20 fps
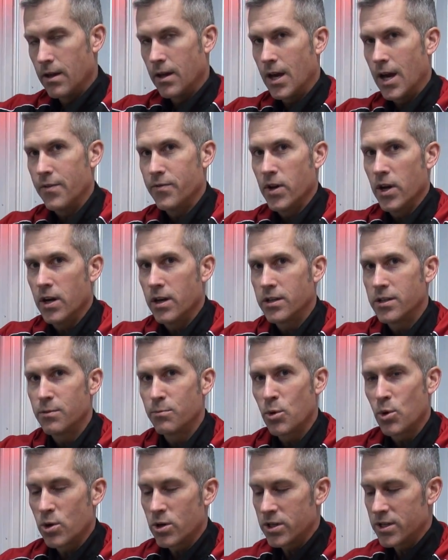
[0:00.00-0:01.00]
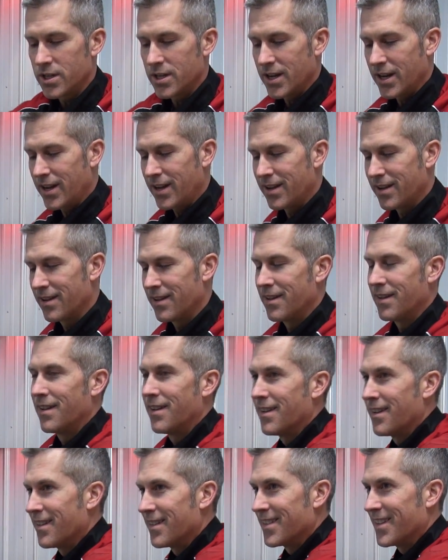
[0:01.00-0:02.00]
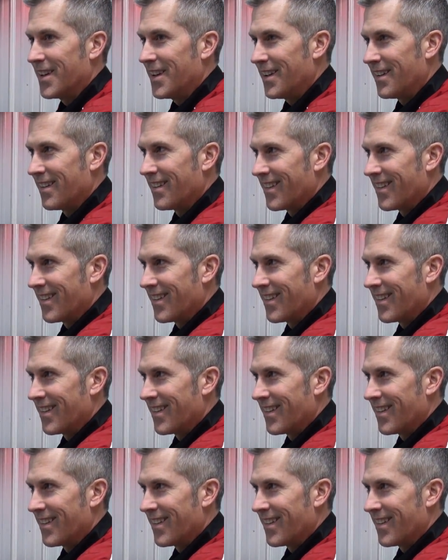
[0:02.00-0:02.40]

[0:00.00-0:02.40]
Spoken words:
Have you hugged your motor today? Okay.